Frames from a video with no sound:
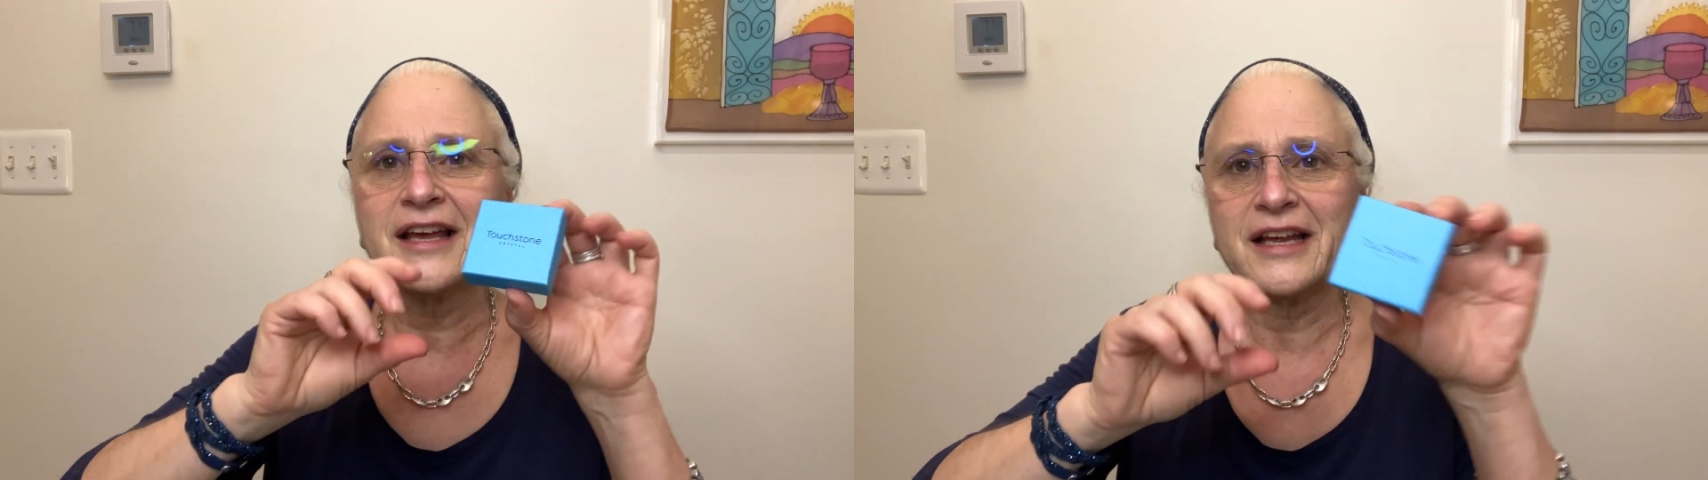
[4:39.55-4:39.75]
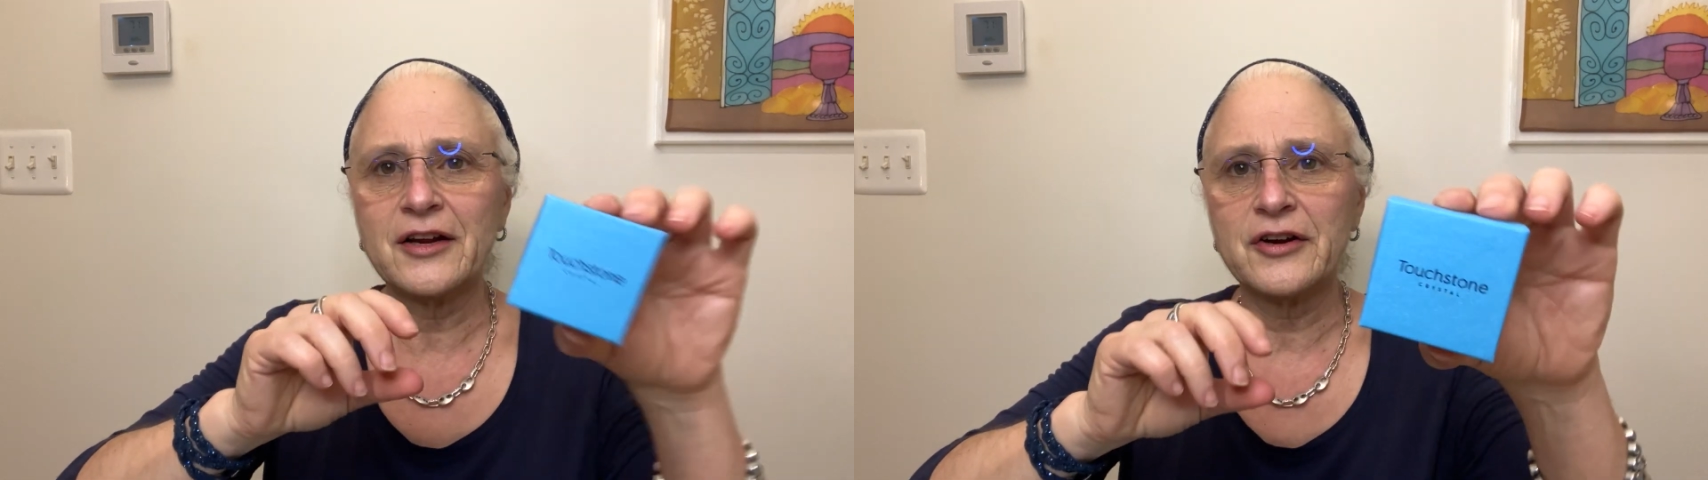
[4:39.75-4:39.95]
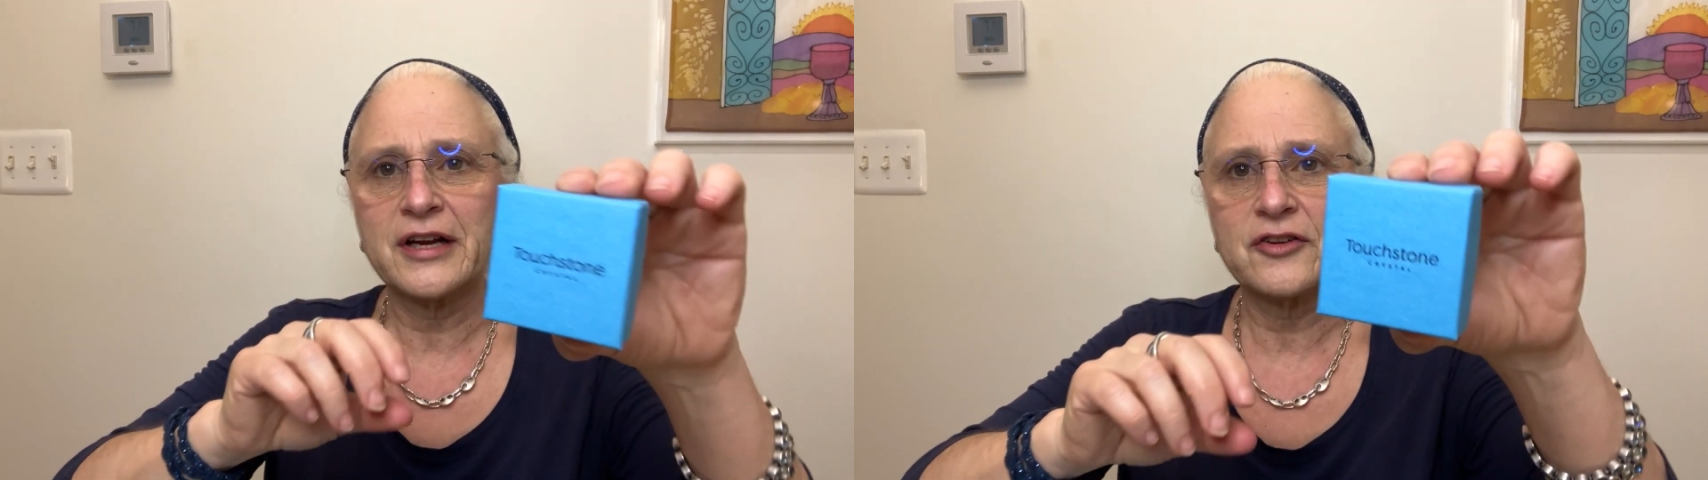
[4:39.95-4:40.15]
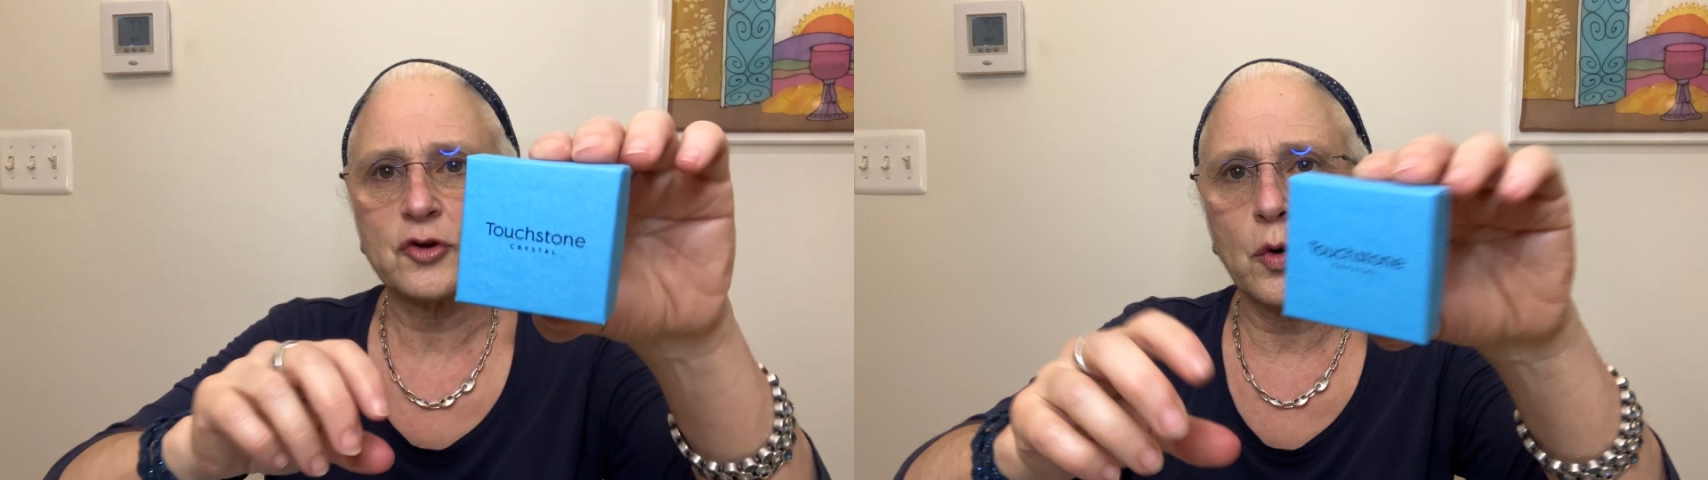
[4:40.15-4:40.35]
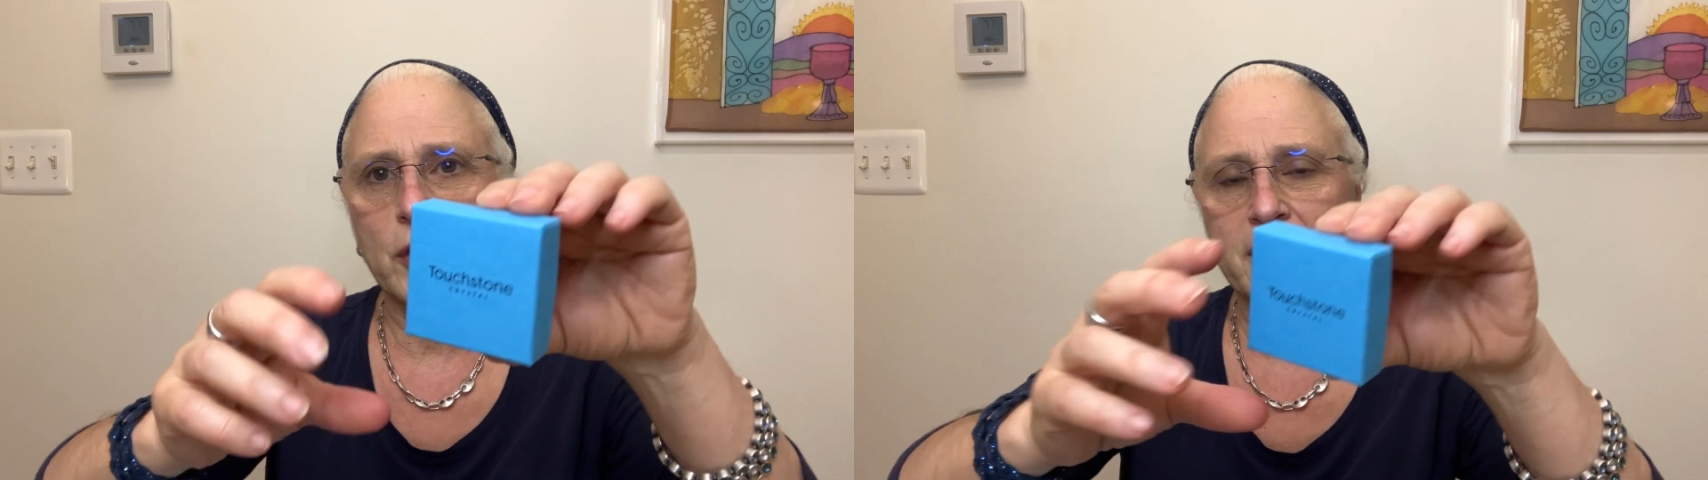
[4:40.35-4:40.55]
earrings,
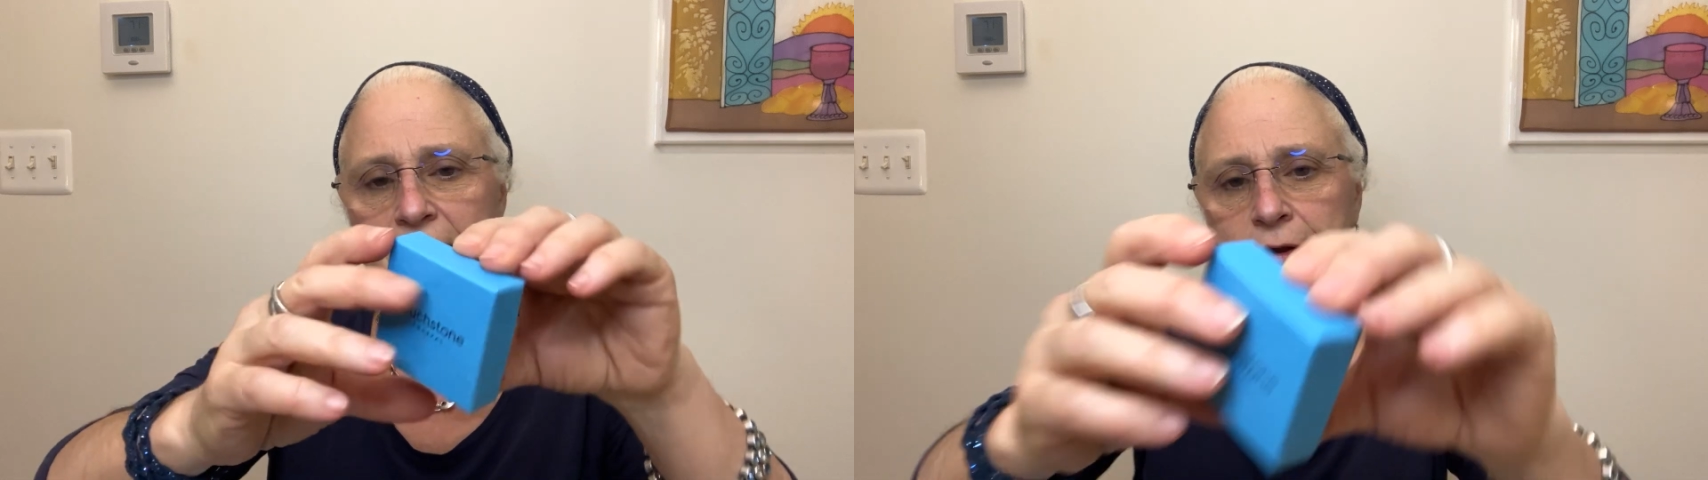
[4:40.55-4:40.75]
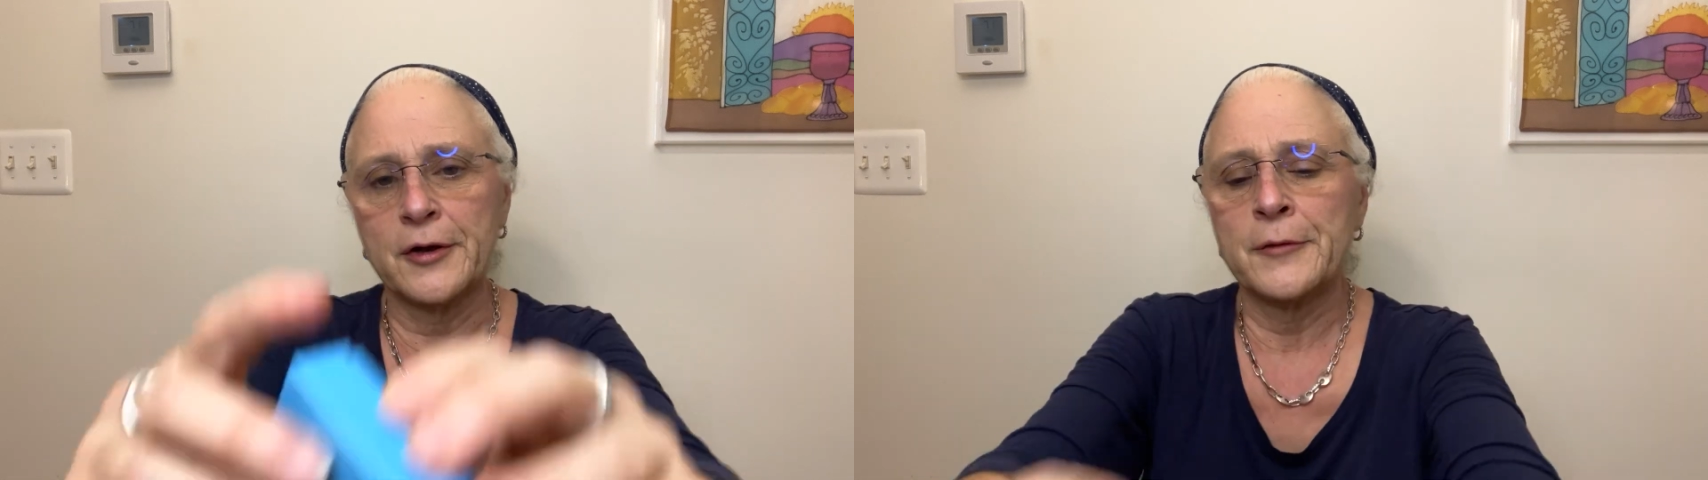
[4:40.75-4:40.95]
orchid.